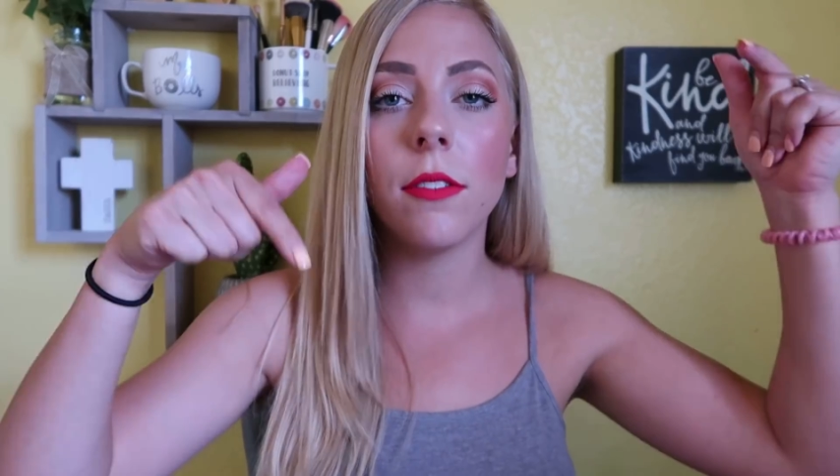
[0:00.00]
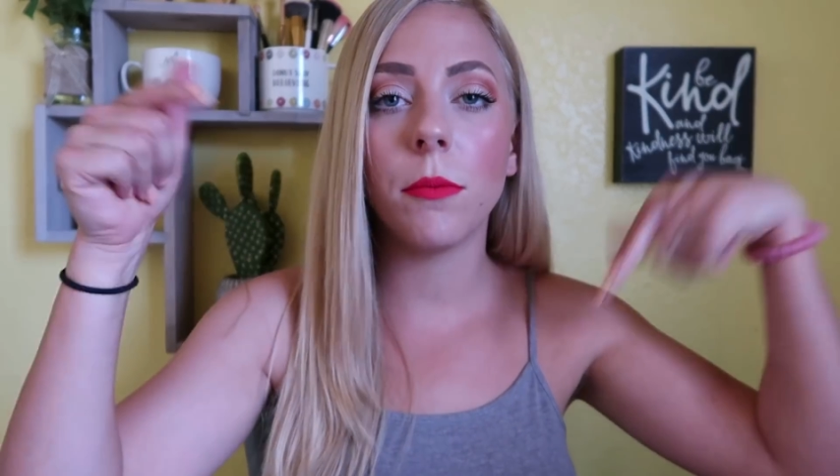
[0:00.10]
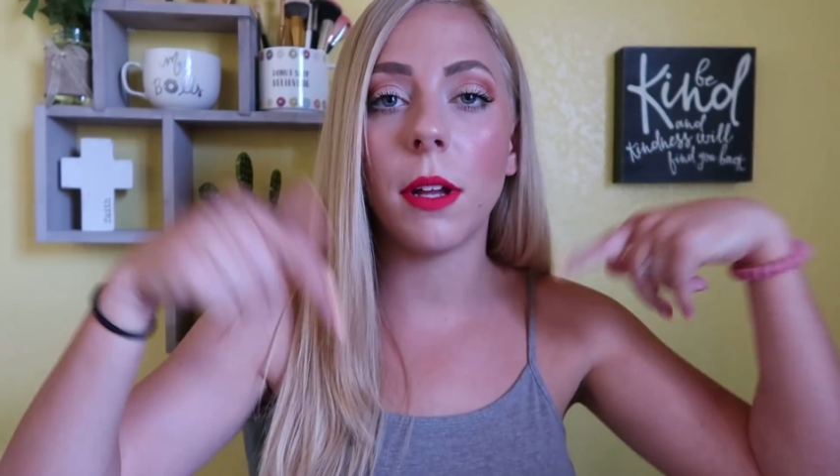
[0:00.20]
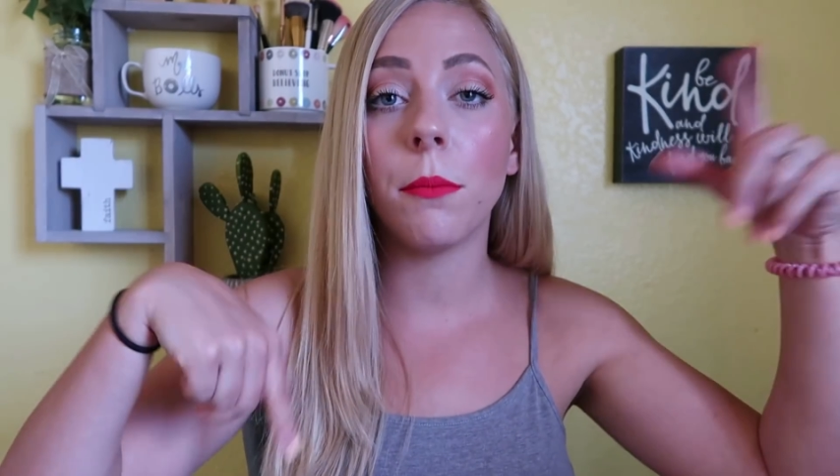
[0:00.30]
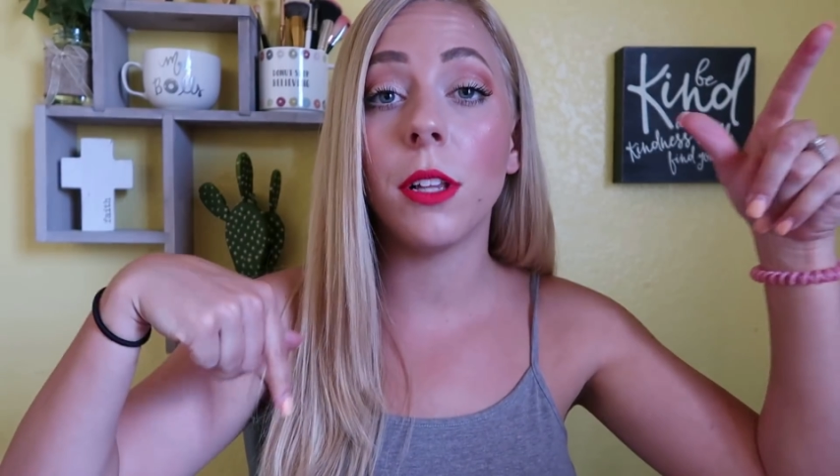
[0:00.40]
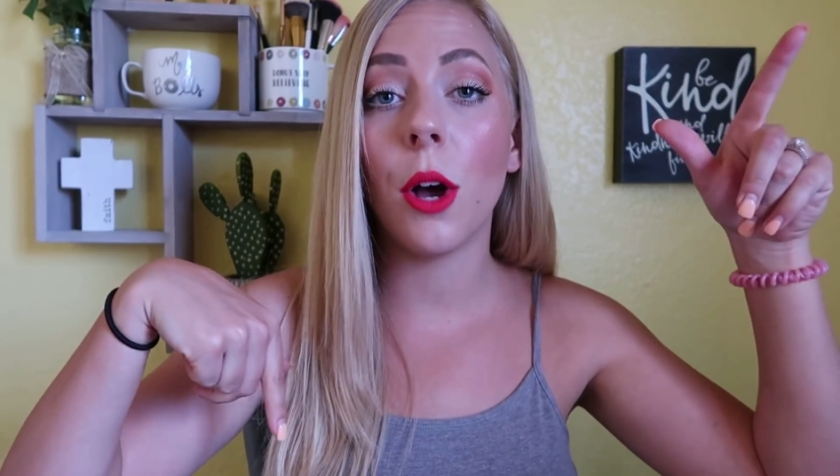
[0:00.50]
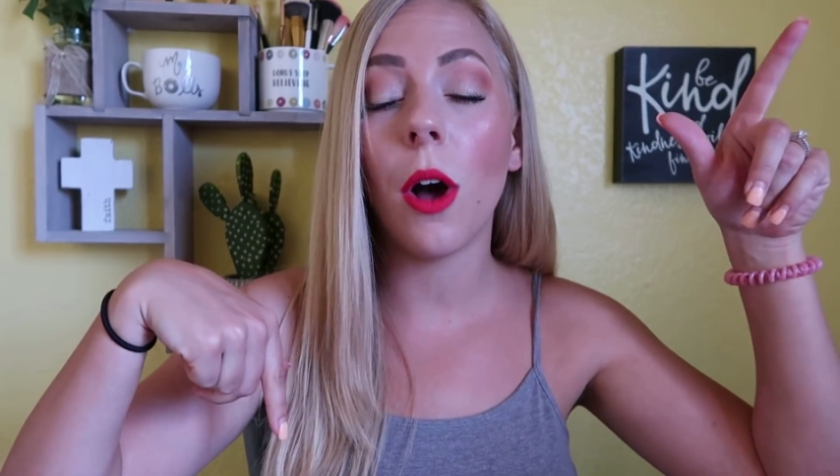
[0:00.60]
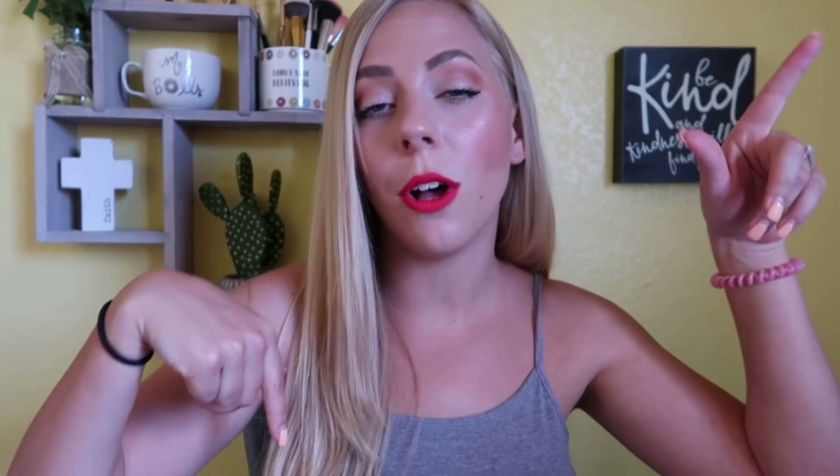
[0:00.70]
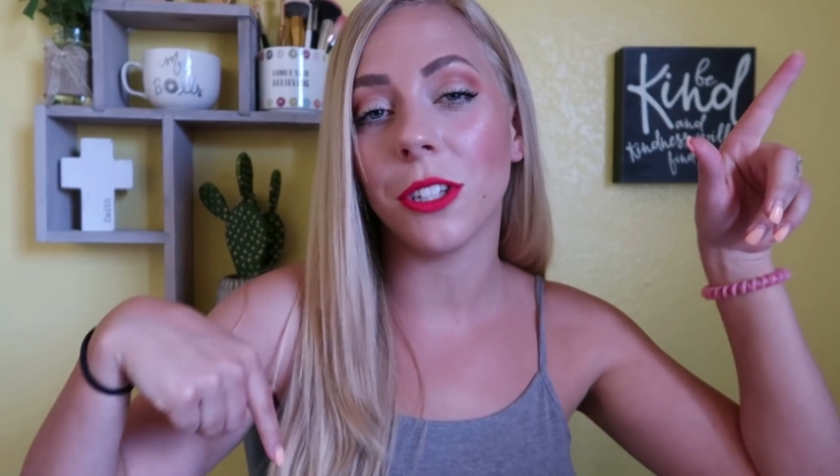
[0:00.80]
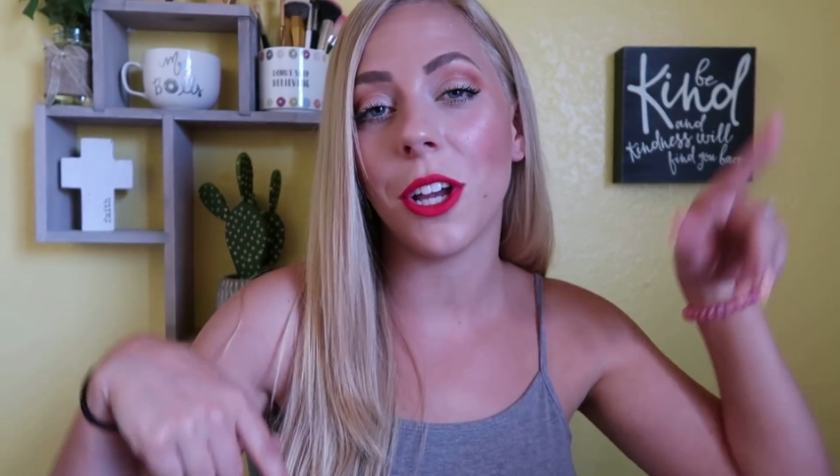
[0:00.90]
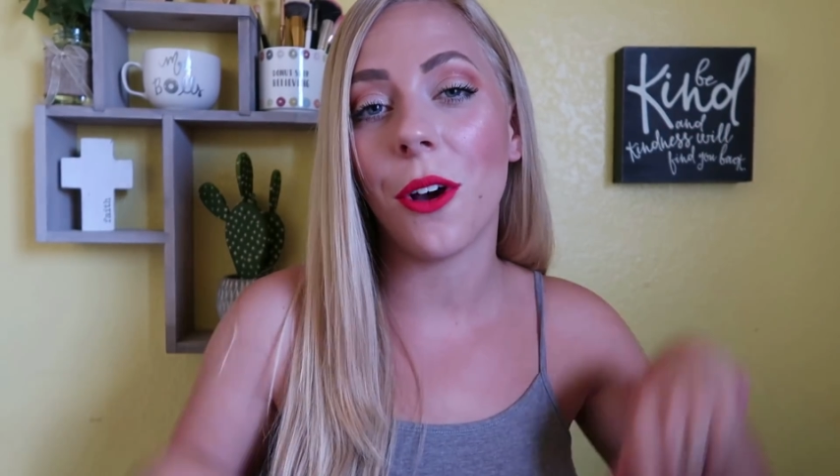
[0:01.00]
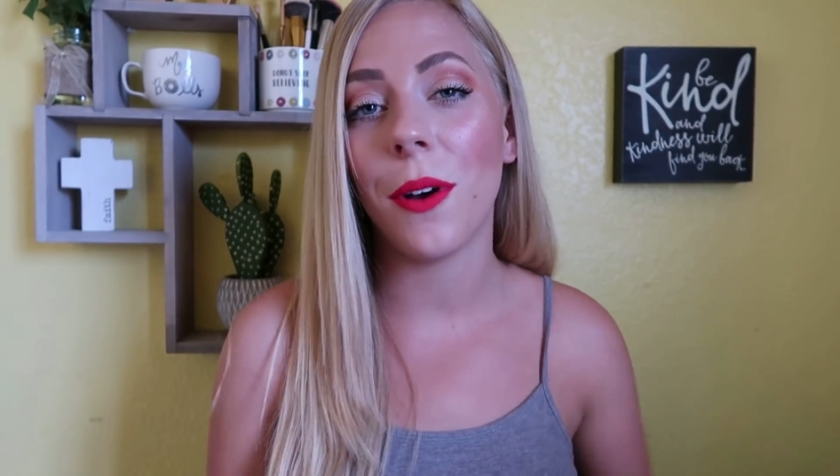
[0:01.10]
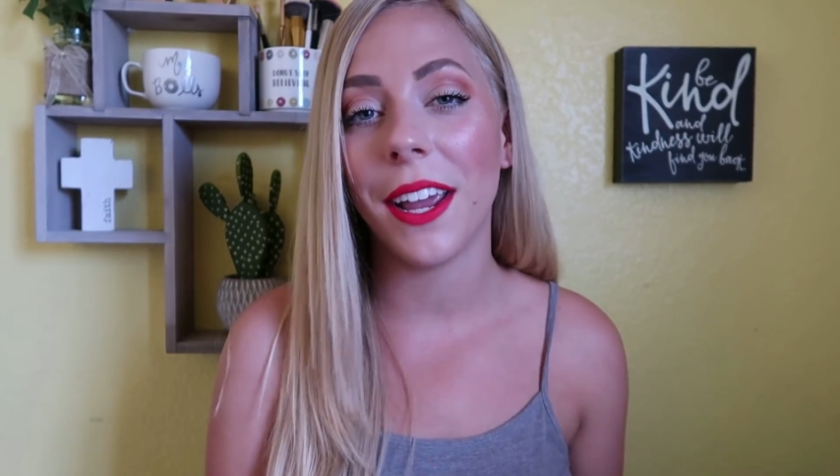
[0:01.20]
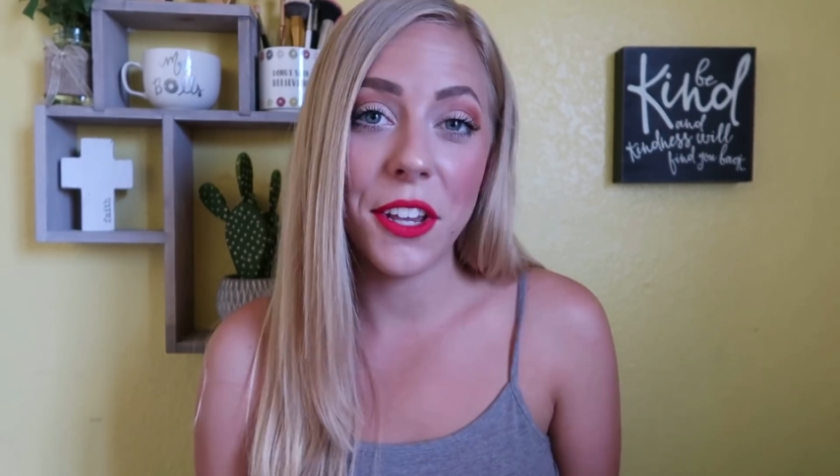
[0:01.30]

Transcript: leave them down below also.